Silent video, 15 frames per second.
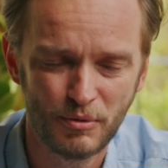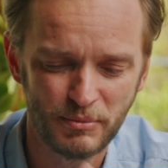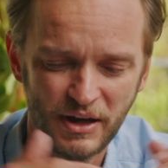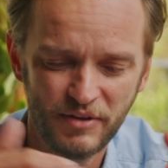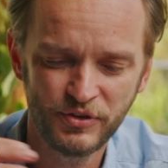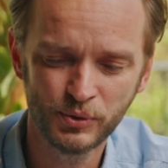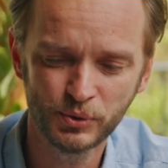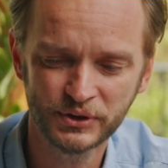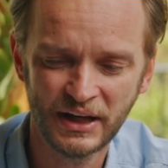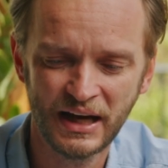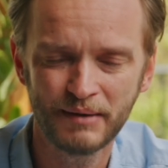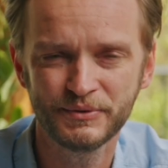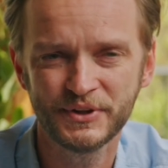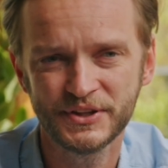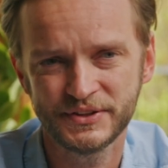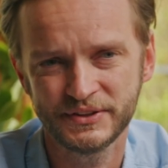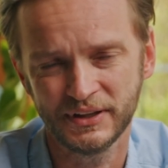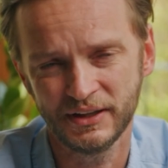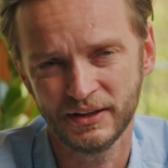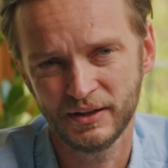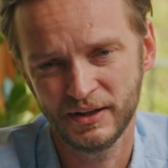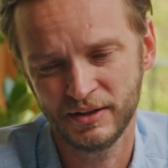But if you would come this
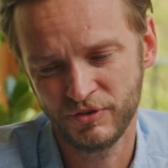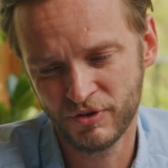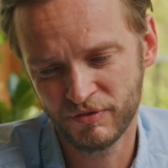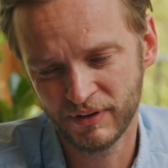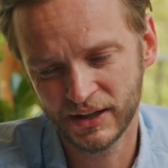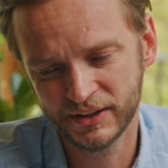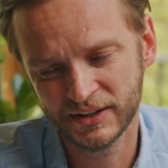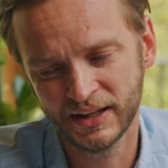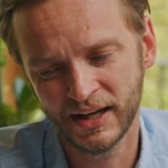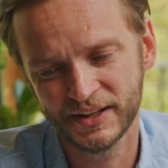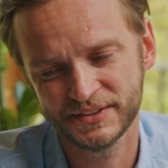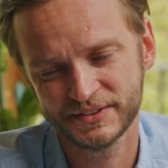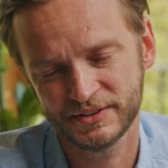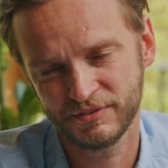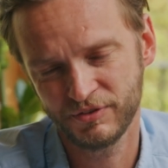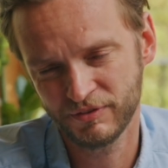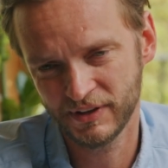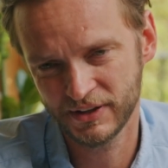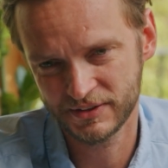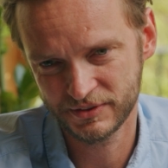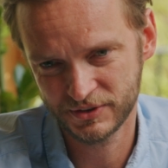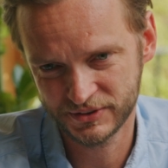year, if you find
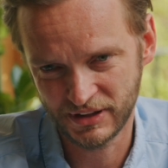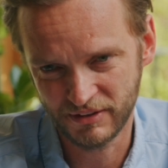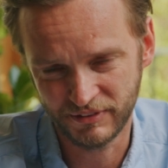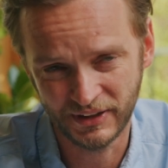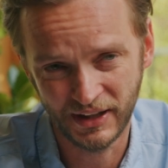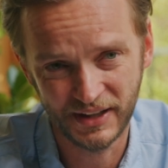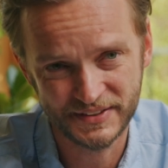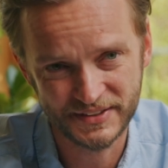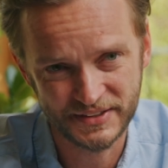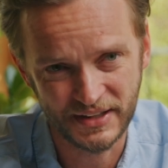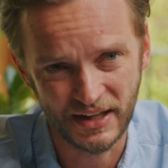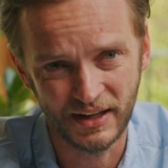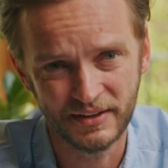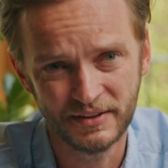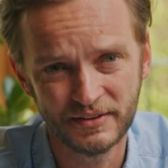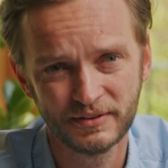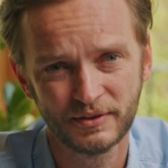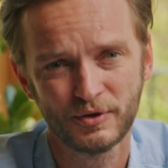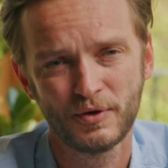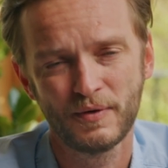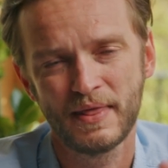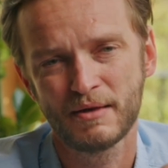yourself a nice stand,
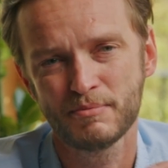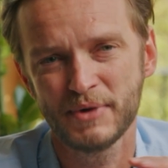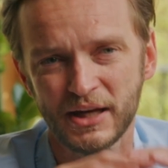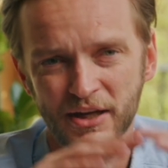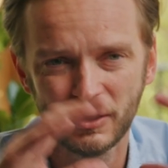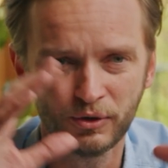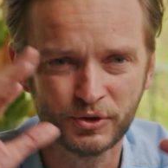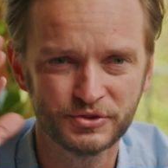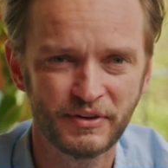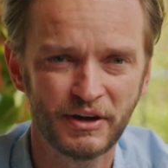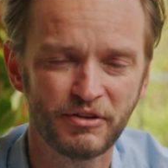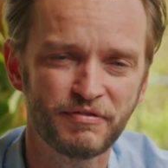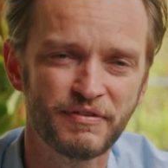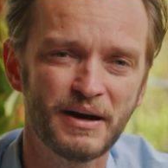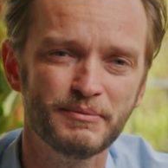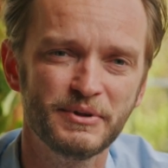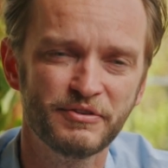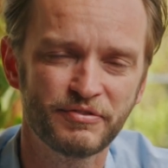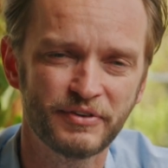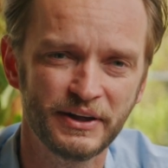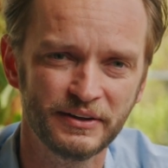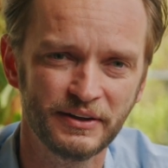make it look very family
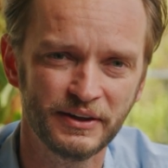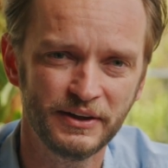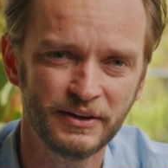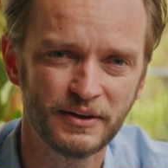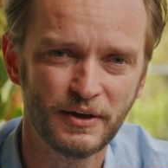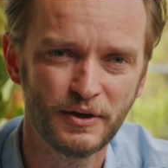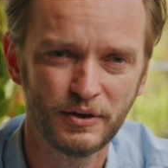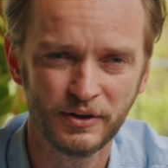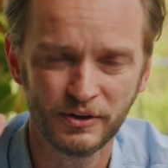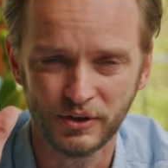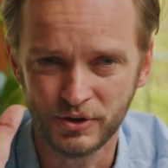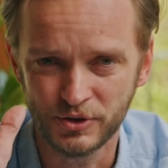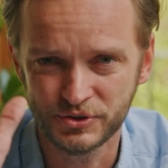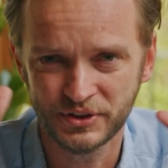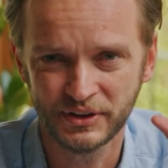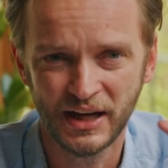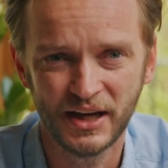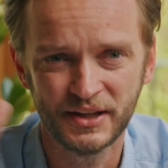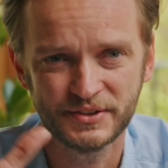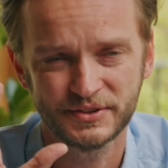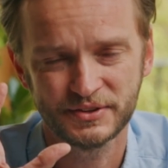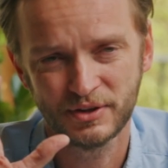friendly, use
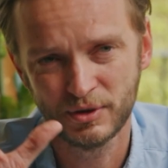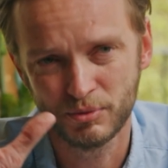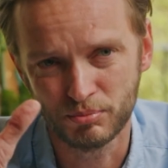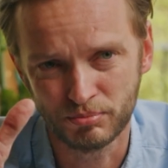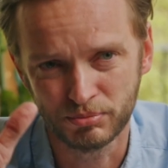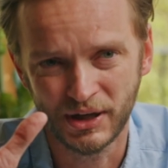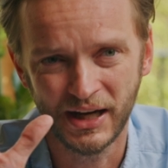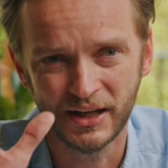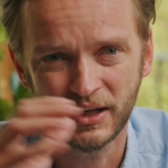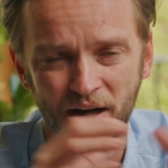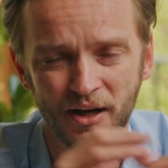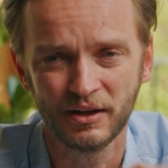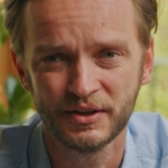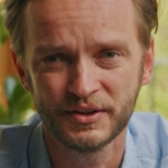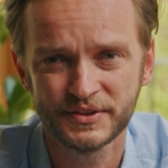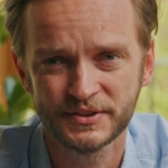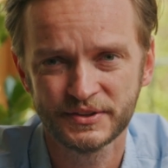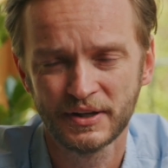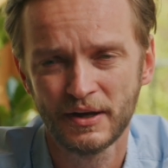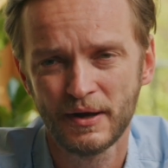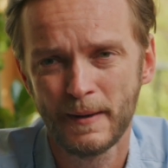nice bright colors,